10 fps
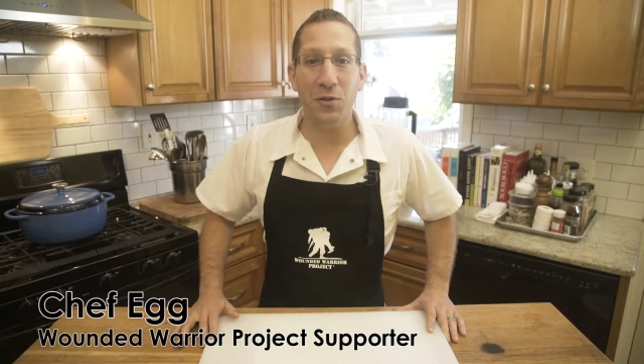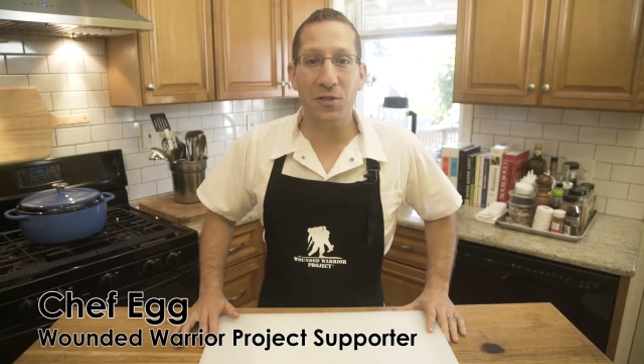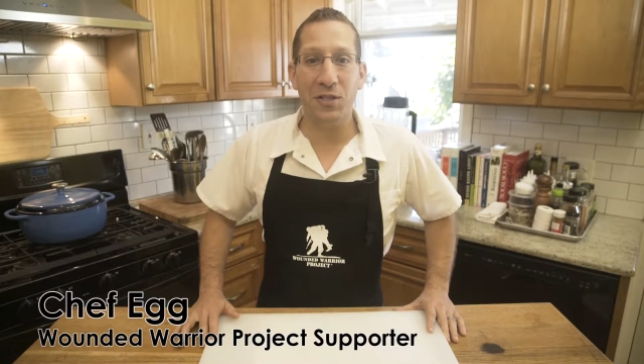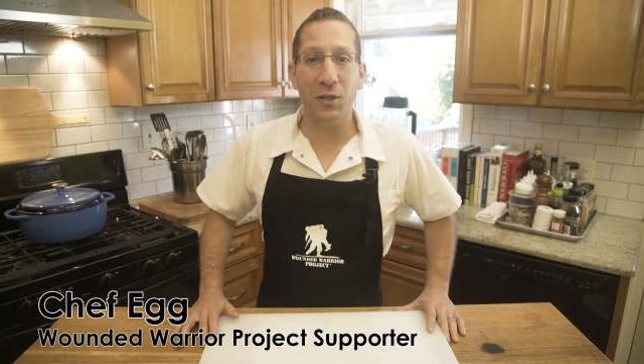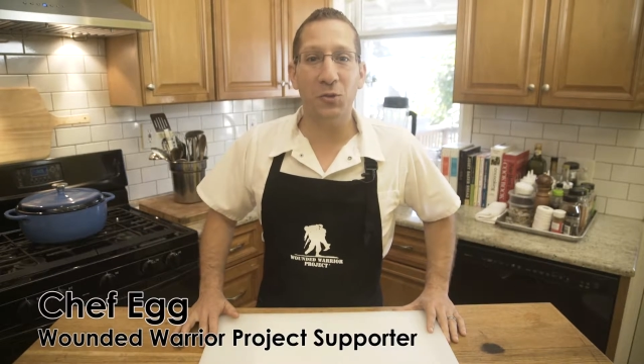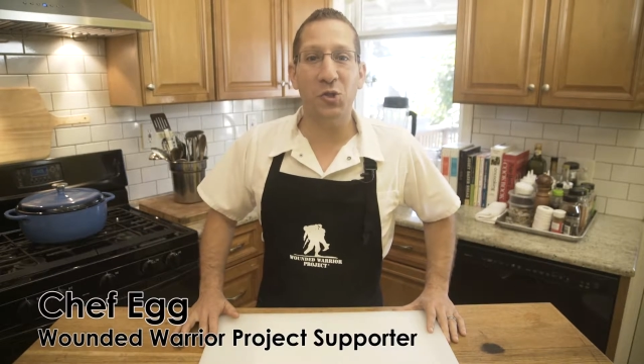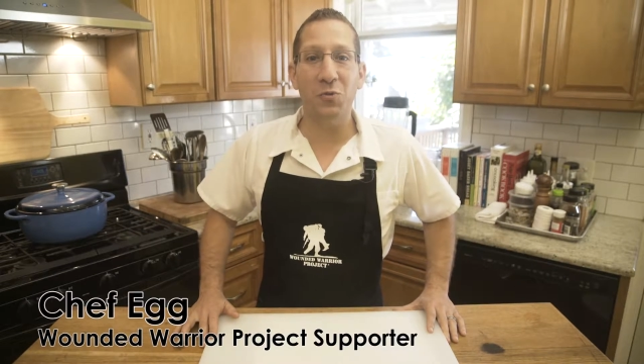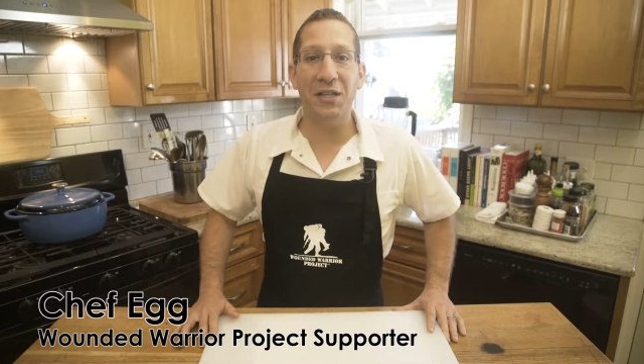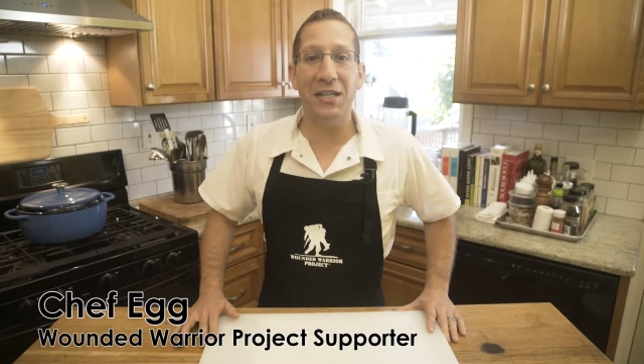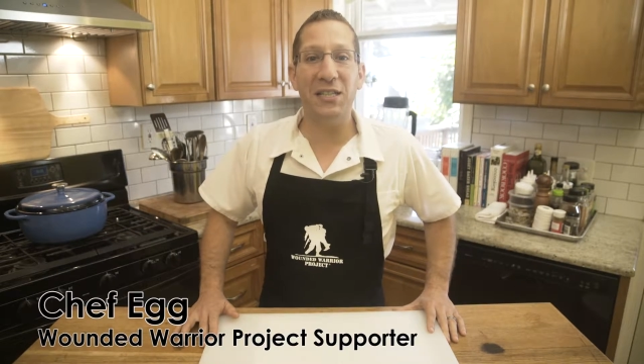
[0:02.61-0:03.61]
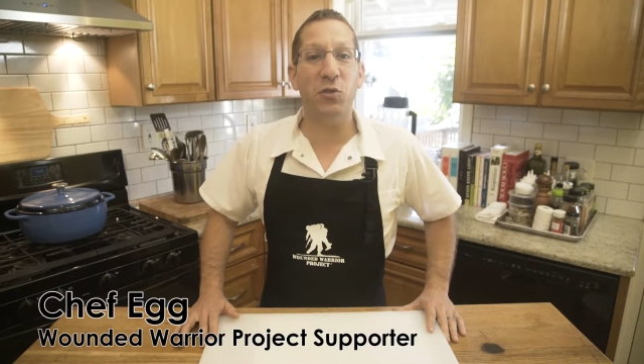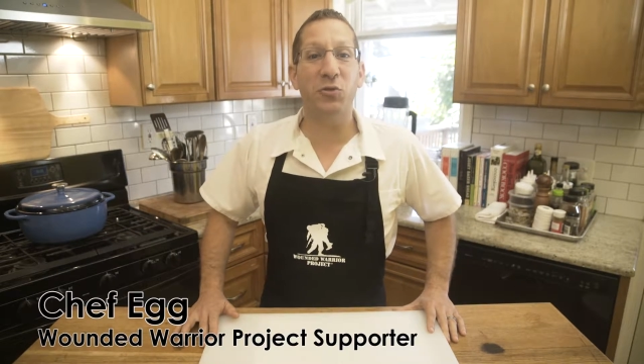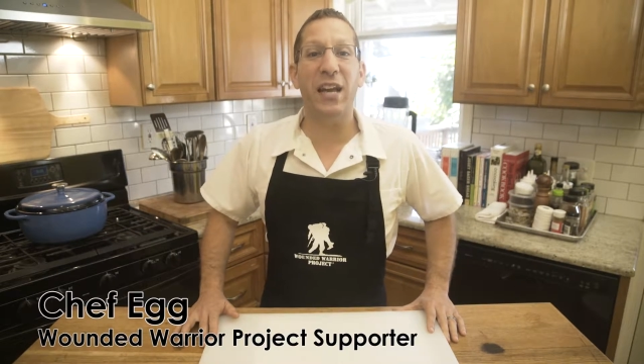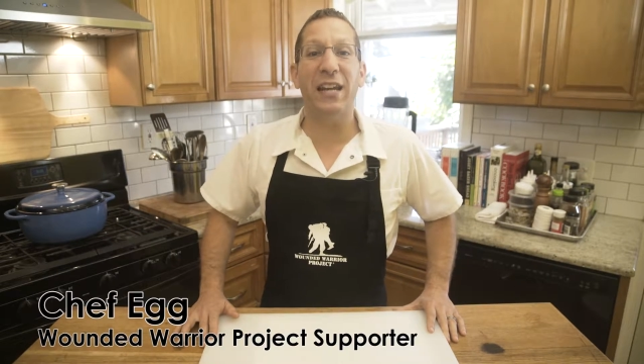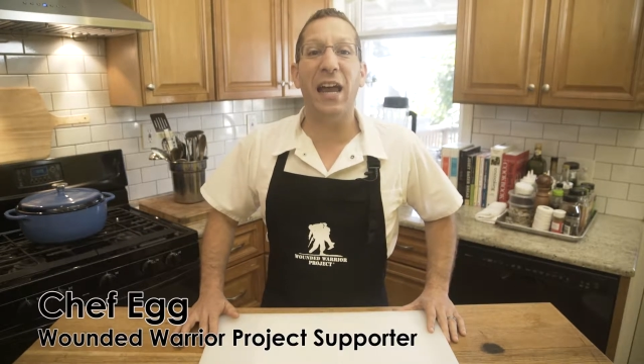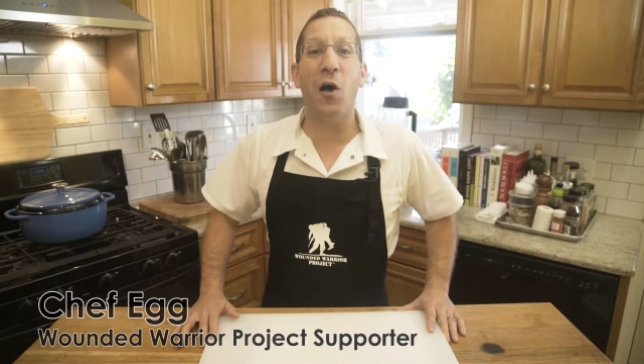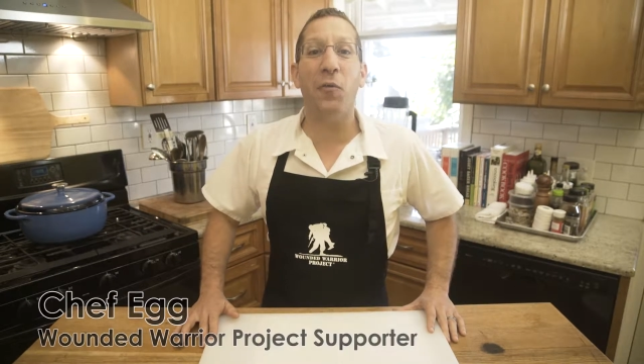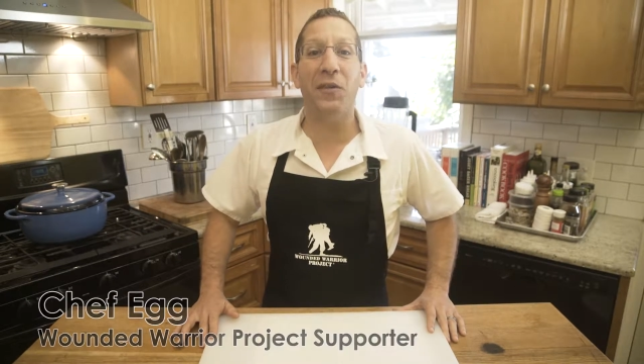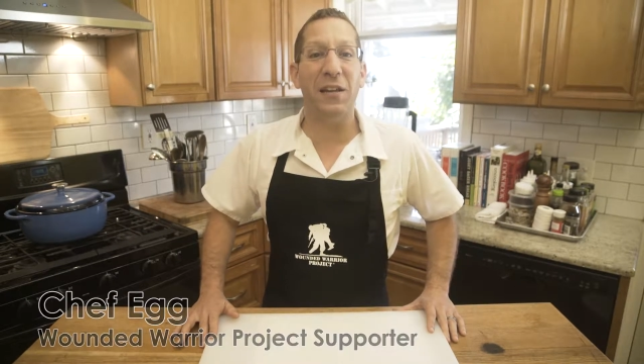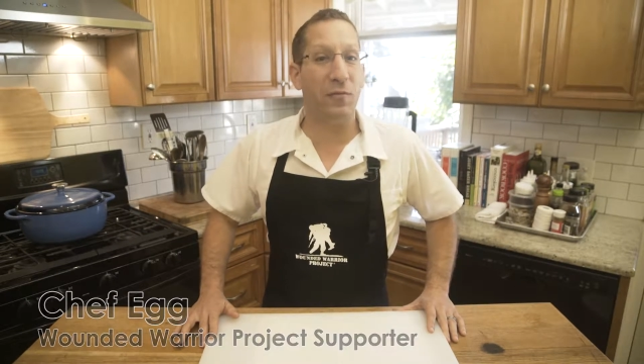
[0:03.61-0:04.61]
the skills you need to create
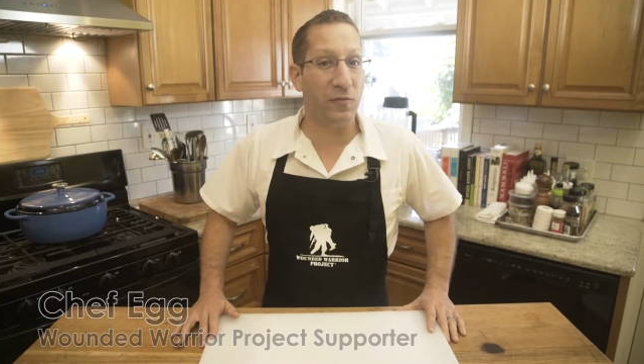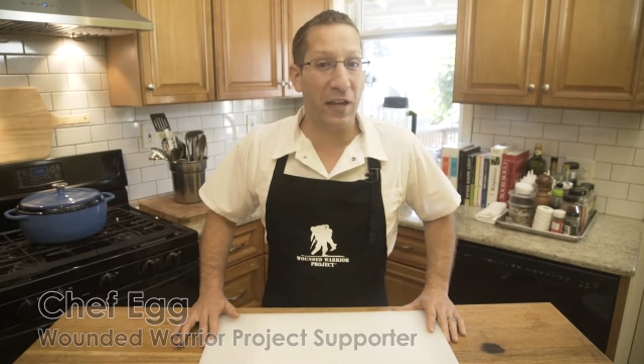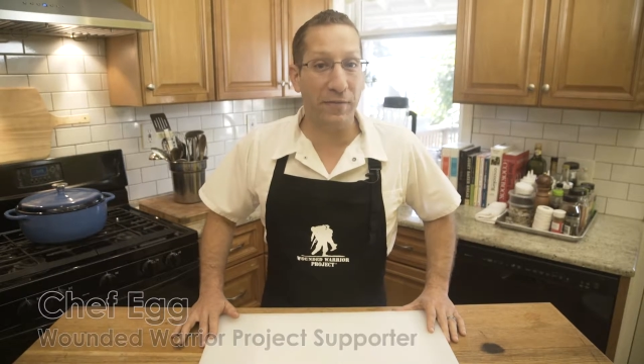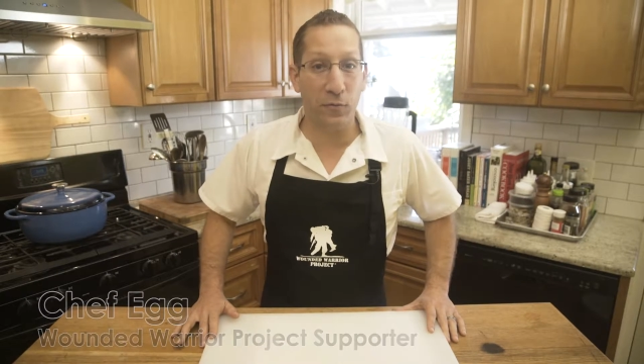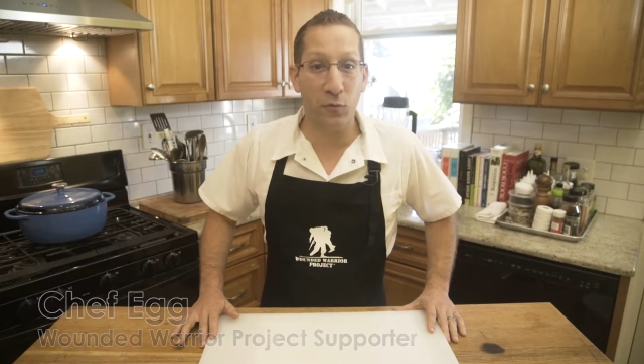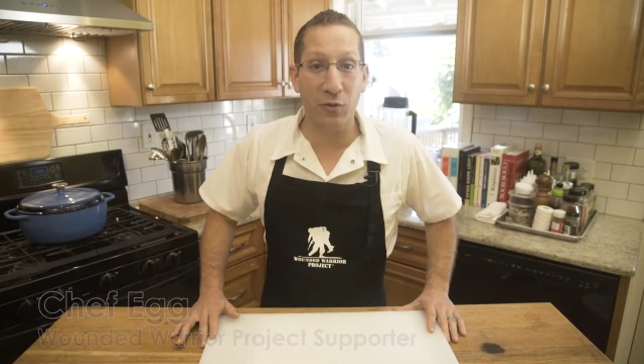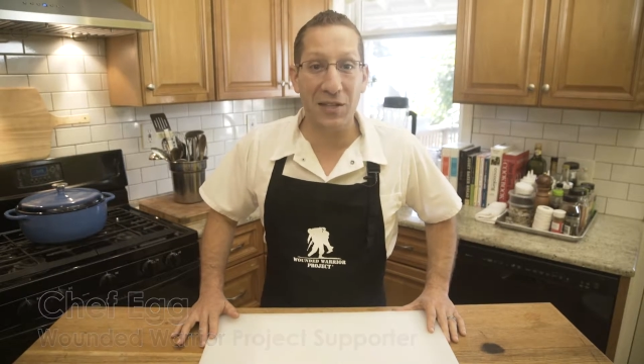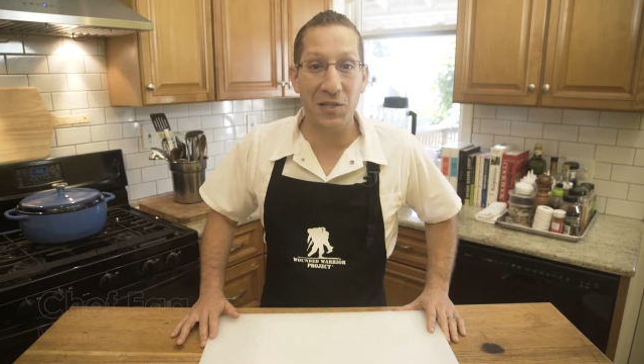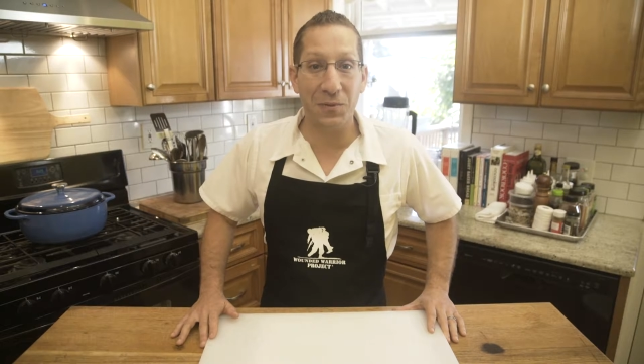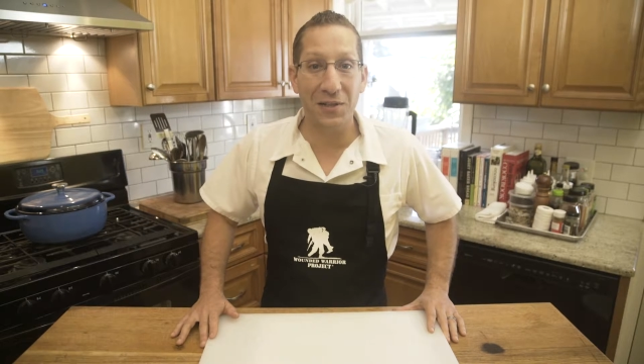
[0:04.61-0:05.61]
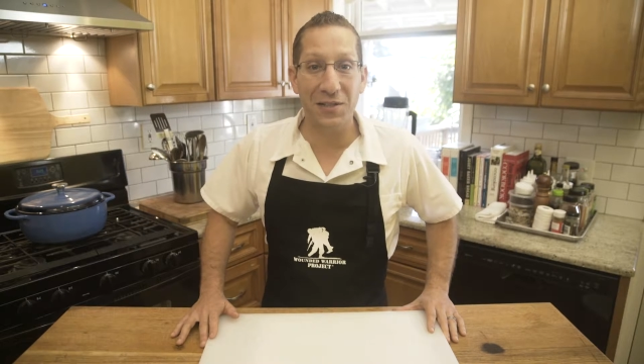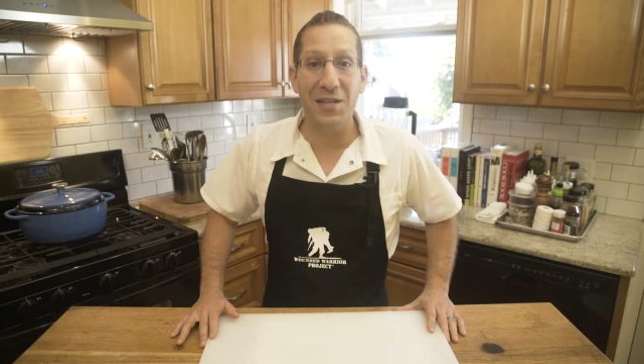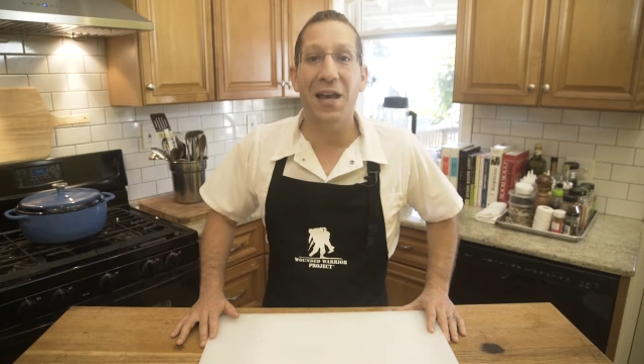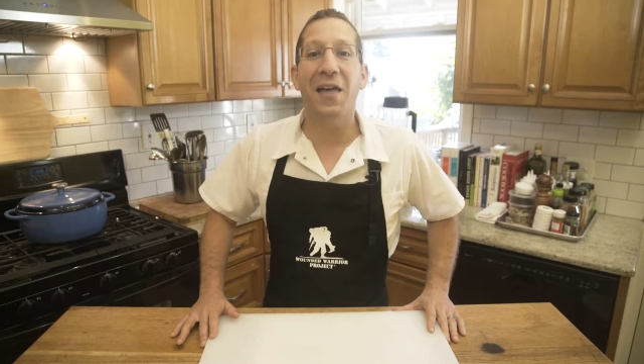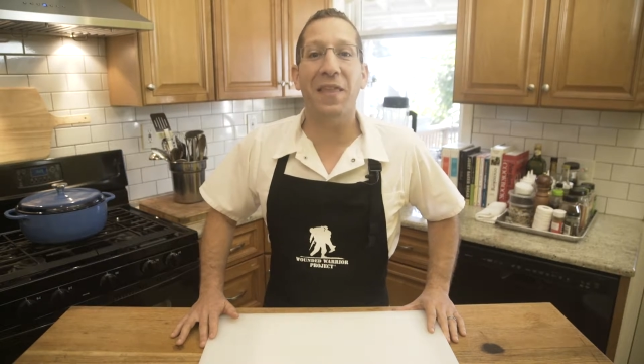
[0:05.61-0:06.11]
healthy and flavorful recipes